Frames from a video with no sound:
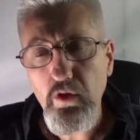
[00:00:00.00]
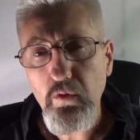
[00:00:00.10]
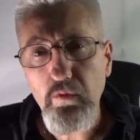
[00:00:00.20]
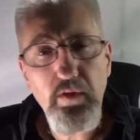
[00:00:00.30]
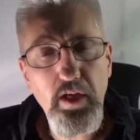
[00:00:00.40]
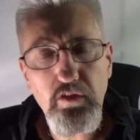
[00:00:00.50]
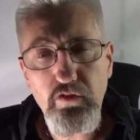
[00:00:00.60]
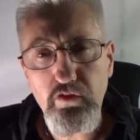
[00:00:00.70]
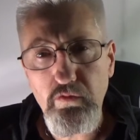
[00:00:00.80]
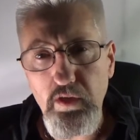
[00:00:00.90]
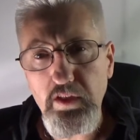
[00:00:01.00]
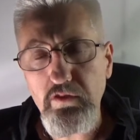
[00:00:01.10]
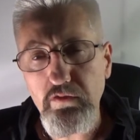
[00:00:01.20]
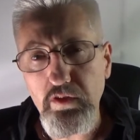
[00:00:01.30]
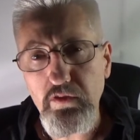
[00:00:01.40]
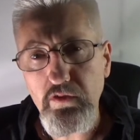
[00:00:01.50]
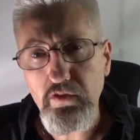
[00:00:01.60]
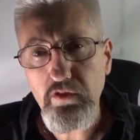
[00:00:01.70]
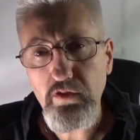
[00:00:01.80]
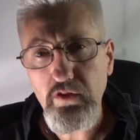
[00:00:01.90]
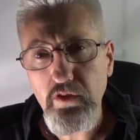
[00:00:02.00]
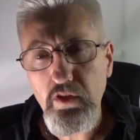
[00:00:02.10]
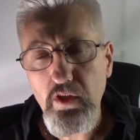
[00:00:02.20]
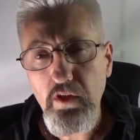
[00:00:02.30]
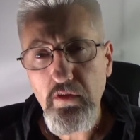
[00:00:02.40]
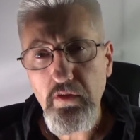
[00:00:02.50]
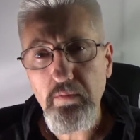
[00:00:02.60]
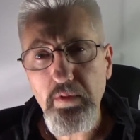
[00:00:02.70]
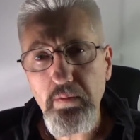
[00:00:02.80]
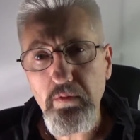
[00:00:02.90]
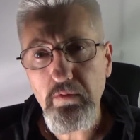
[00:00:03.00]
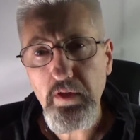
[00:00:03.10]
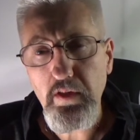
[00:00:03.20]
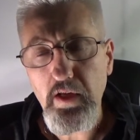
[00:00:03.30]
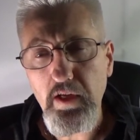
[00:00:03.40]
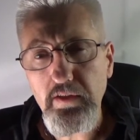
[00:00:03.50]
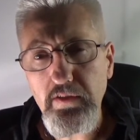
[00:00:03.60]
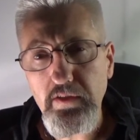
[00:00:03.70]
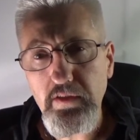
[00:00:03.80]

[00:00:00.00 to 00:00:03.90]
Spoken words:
with extraterrestrials than people realize.